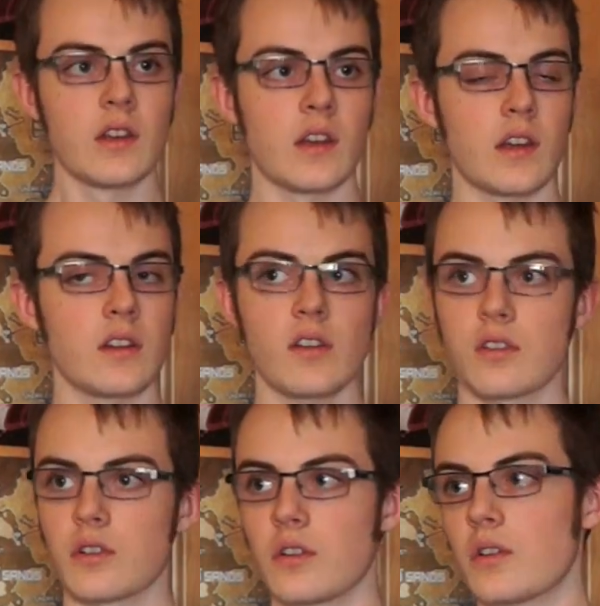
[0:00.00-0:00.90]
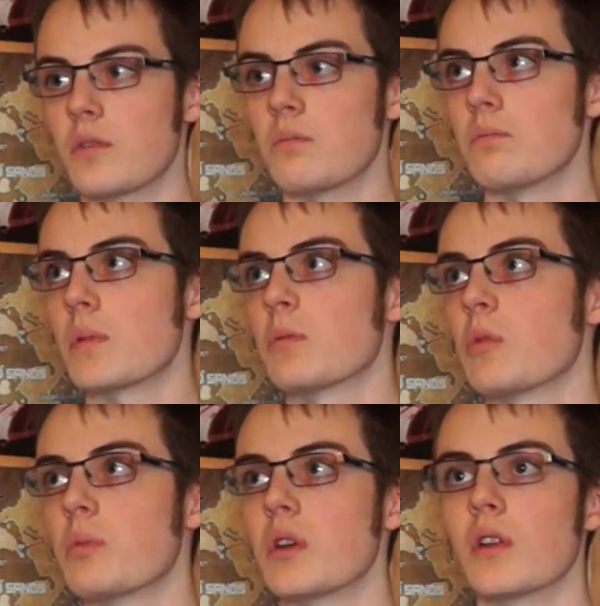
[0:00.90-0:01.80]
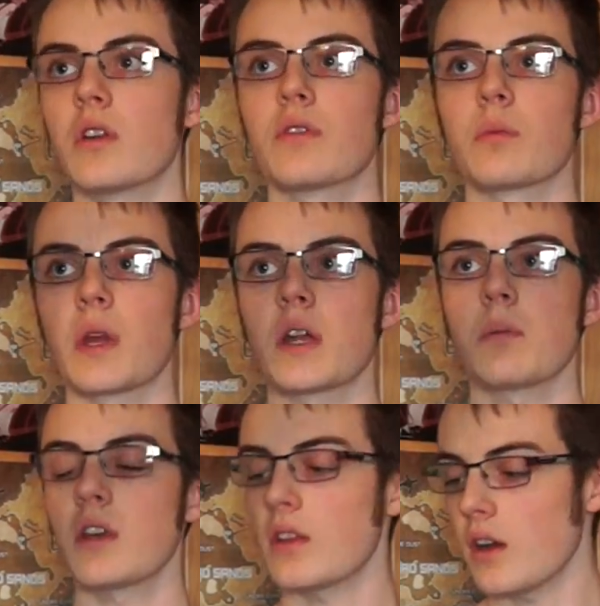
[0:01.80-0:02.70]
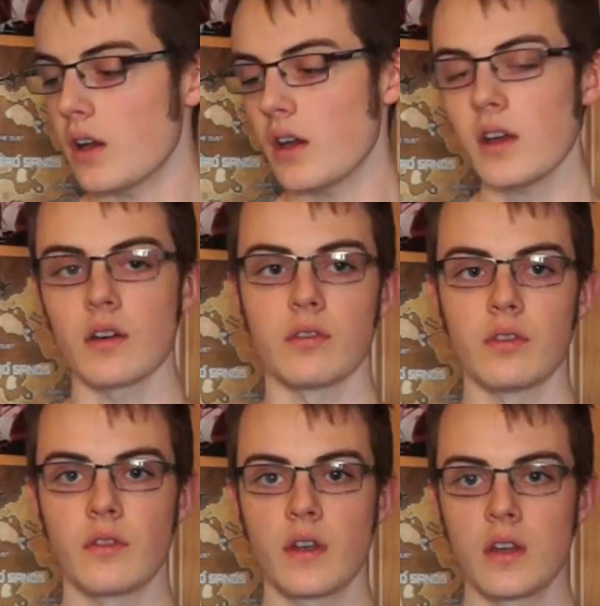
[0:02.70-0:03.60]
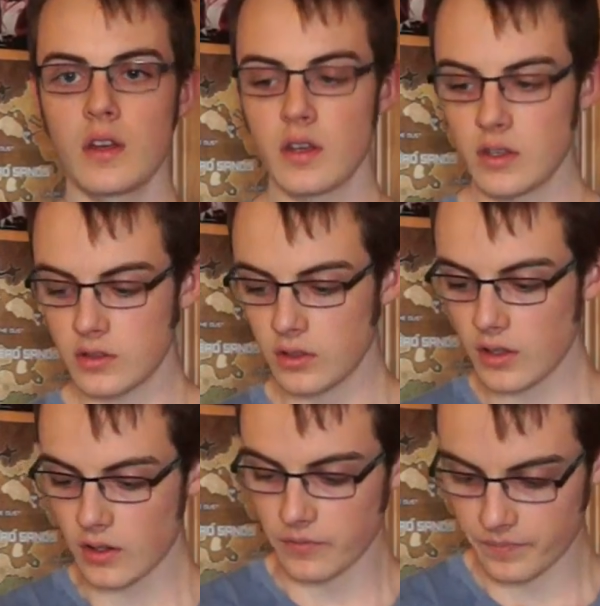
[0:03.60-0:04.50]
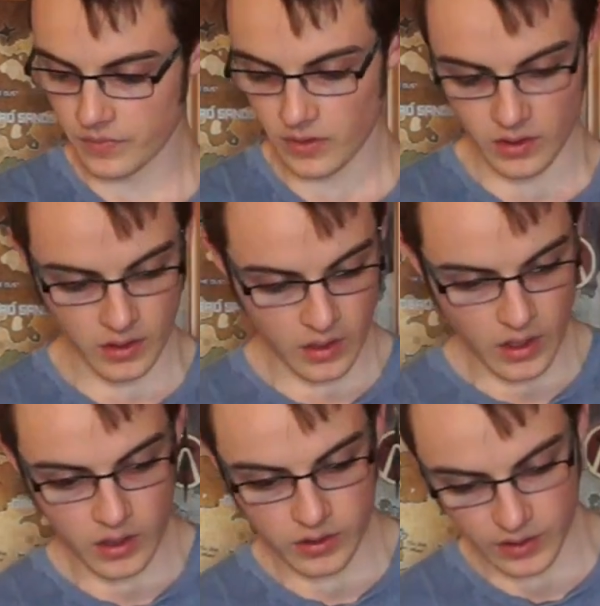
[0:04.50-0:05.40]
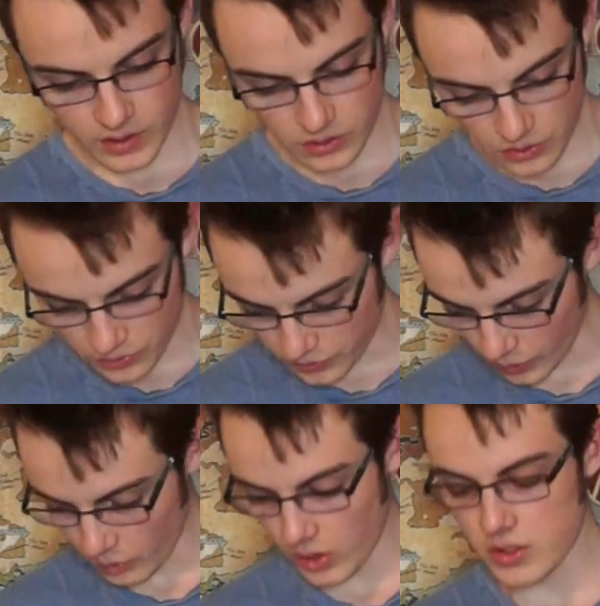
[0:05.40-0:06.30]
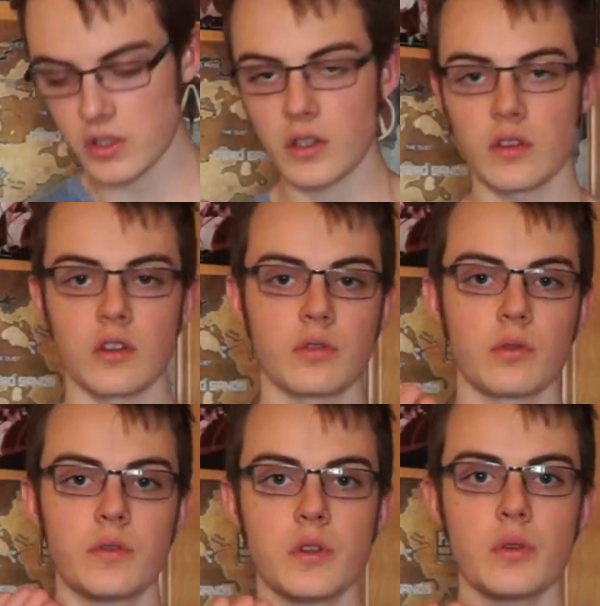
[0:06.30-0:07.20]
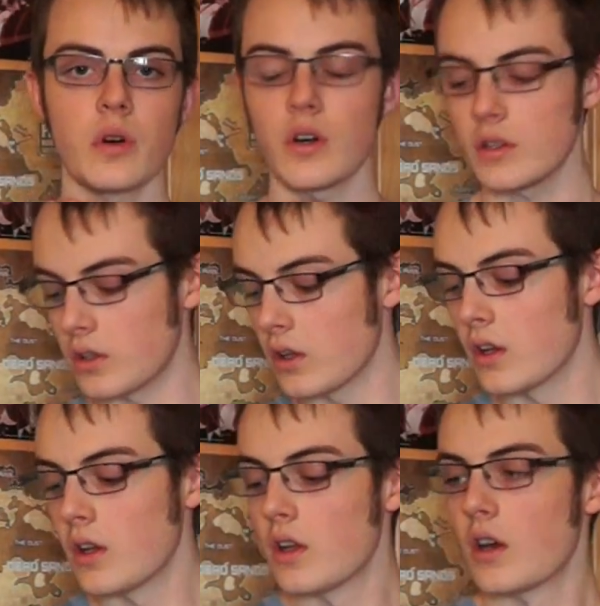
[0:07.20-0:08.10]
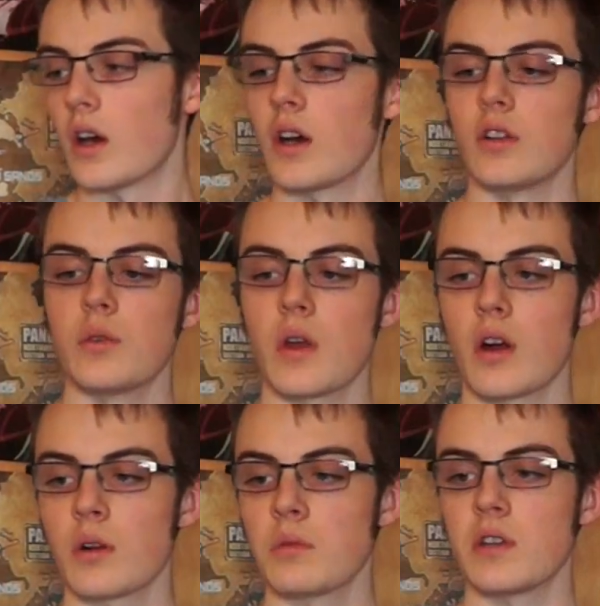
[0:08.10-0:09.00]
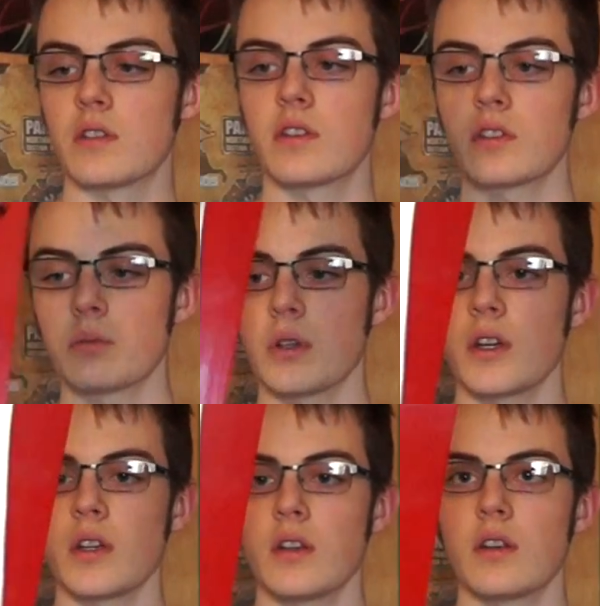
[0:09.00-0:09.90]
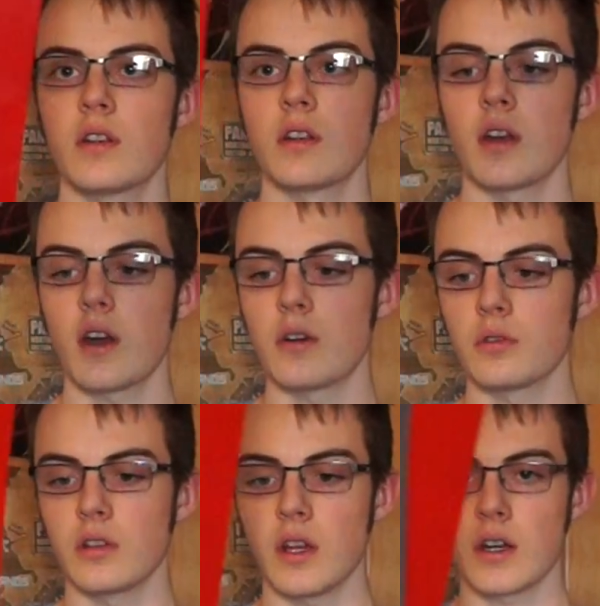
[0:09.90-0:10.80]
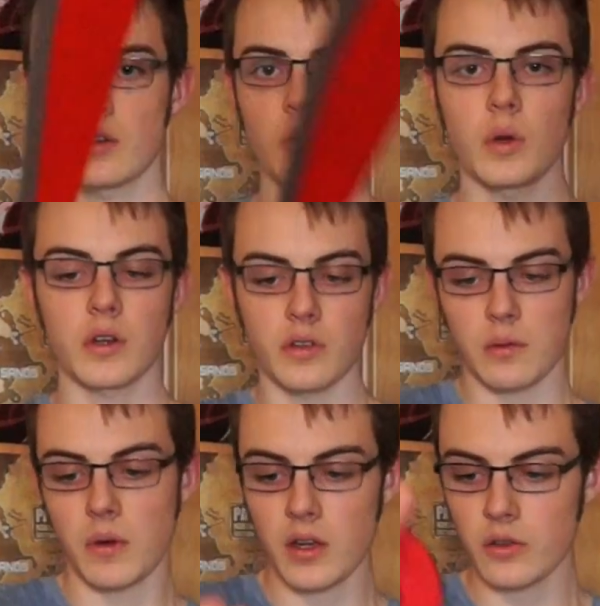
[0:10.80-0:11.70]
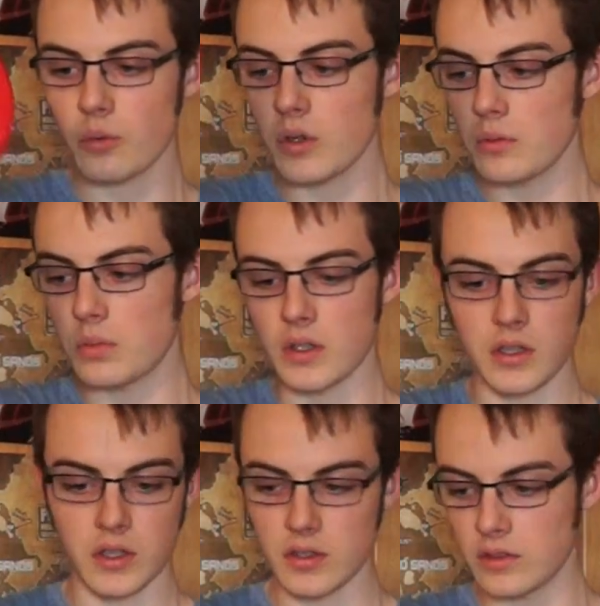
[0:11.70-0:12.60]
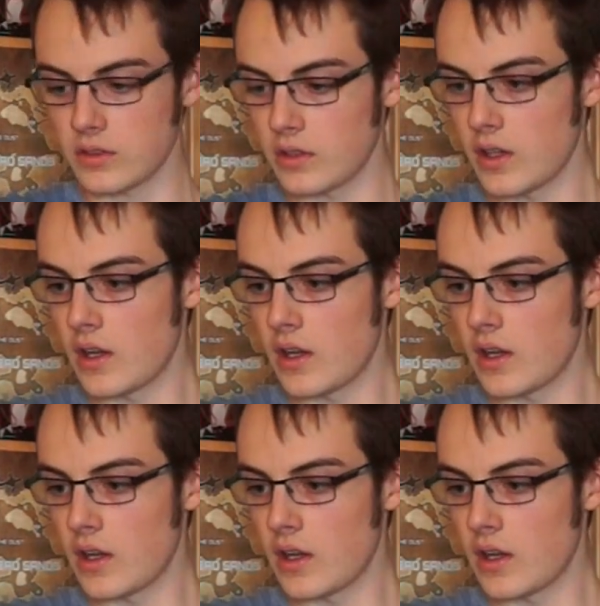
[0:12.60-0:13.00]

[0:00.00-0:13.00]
and other memorabilia from anime that I have. So yeah, thank you for watching this review on Nui Harime's scissor blade. It was a lot quicker than my other one because